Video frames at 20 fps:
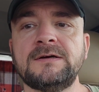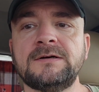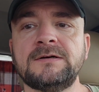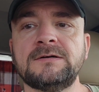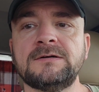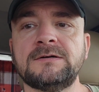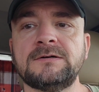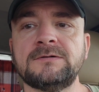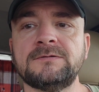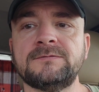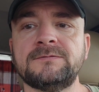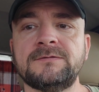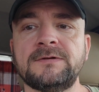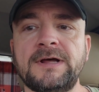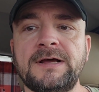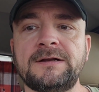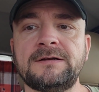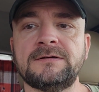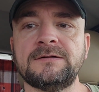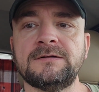of
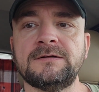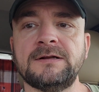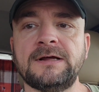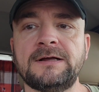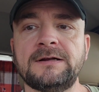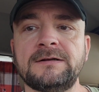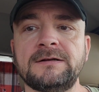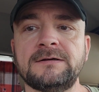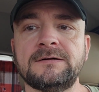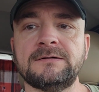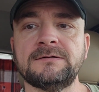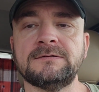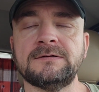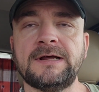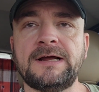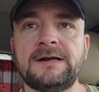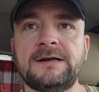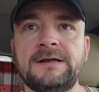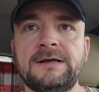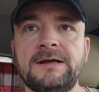letting the
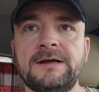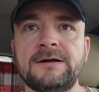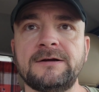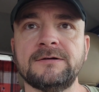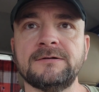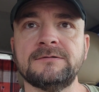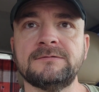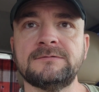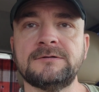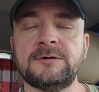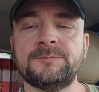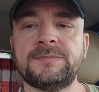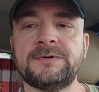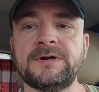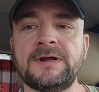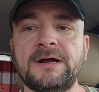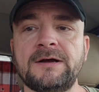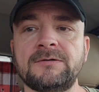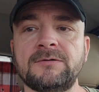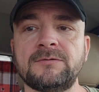landing gear up and
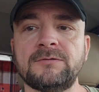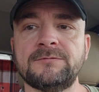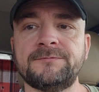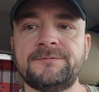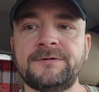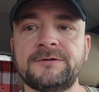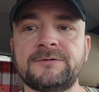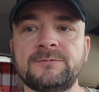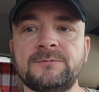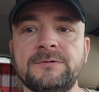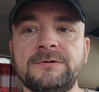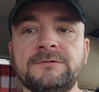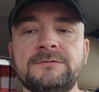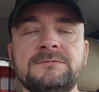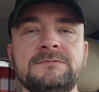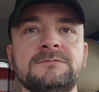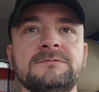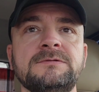down on the fifth wheel.